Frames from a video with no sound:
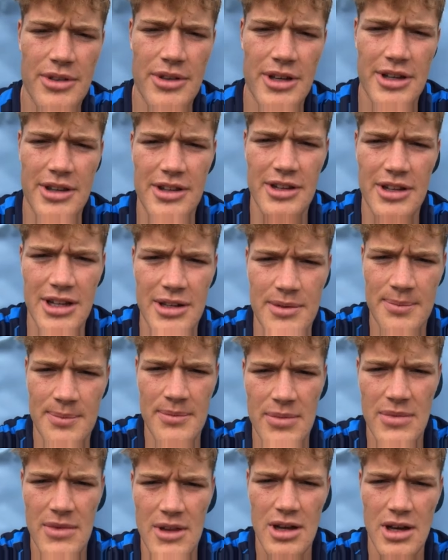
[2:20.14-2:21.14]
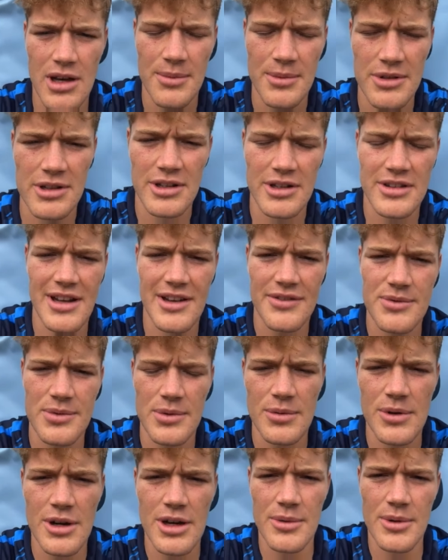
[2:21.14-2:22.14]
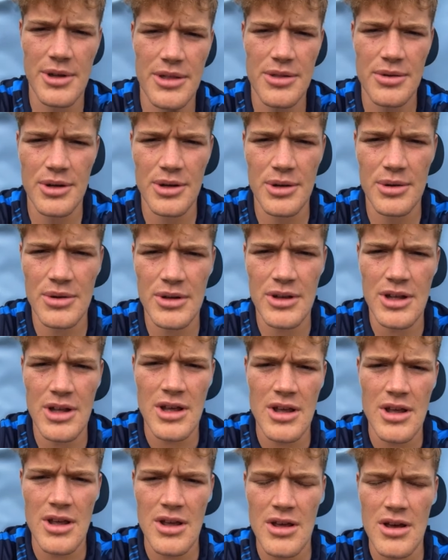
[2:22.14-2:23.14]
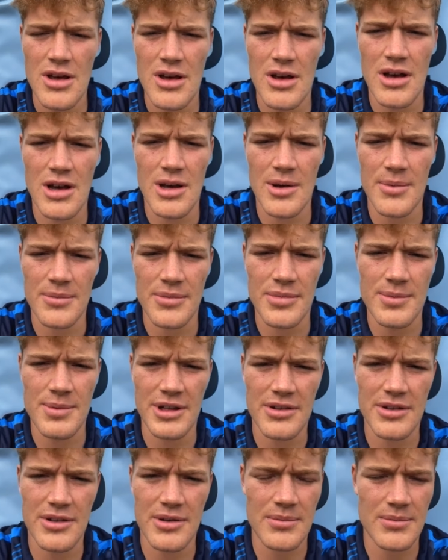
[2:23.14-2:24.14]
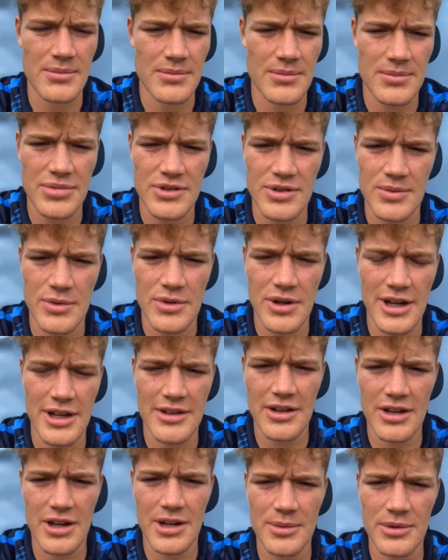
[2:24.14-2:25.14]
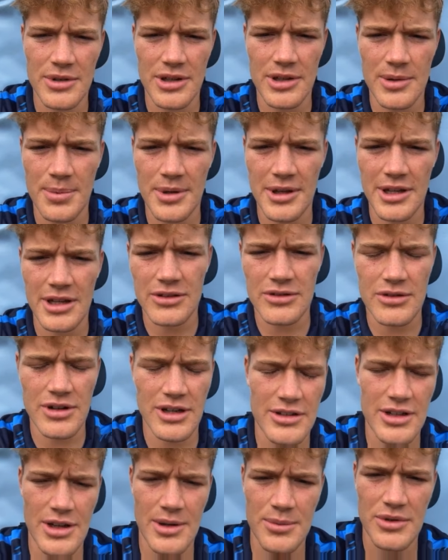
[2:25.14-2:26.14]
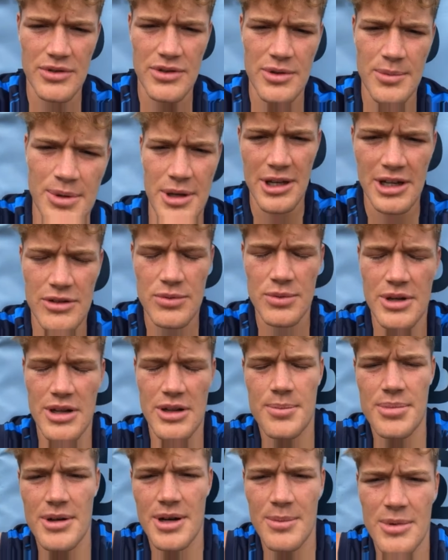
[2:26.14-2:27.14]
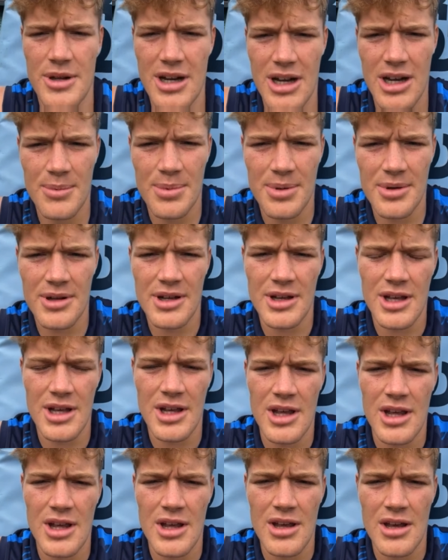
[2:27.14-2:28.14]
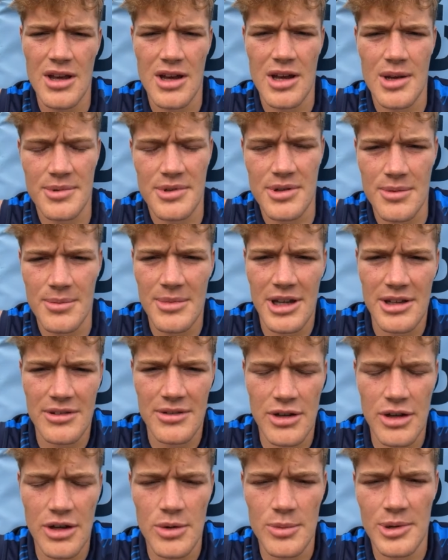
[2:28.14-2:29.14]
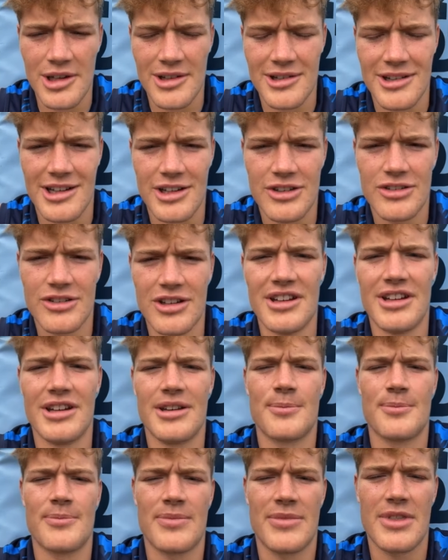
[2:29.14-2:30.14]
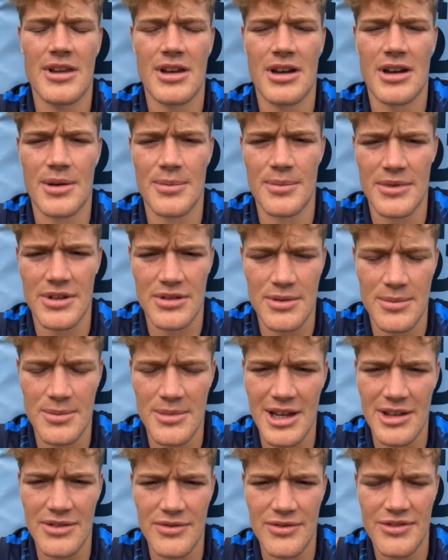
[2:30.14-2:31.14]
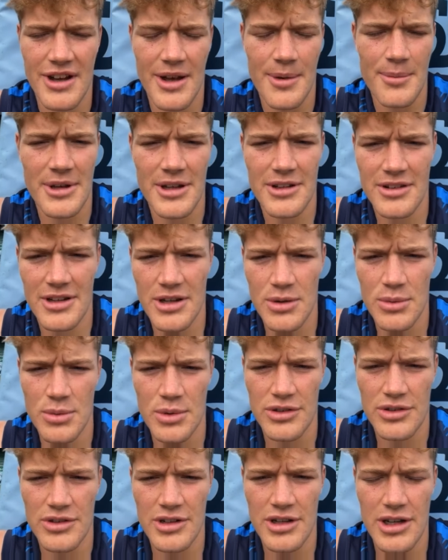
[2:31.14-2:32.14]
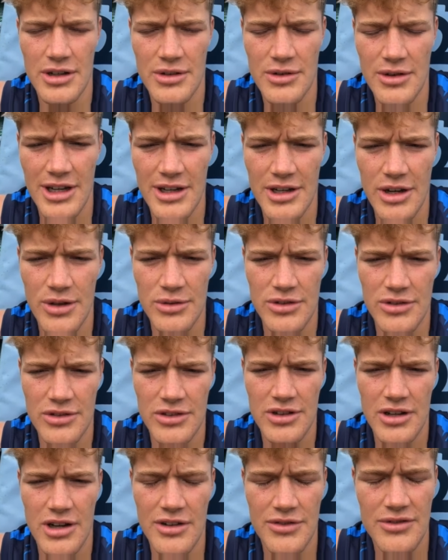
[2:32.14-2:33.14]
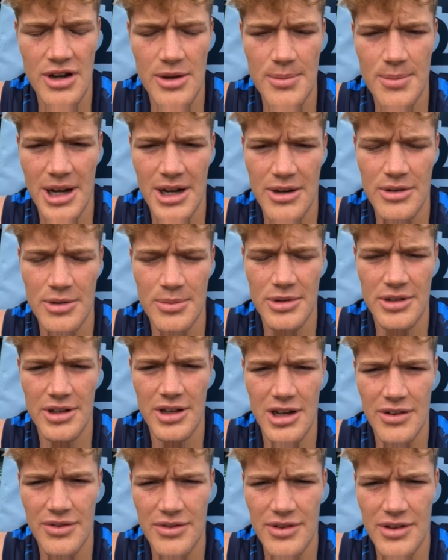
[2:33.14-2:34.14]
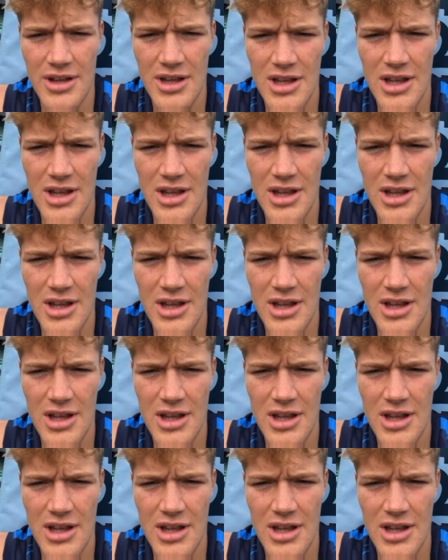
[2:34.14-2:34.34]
13. It's looked after me right the way through. It's been some great times on the pitch, great times off the pitch, winning the Prem Cup. Some amazing home wins last year. There's an amazing fan base here at Worcester, great coaching staff, great backroom staff,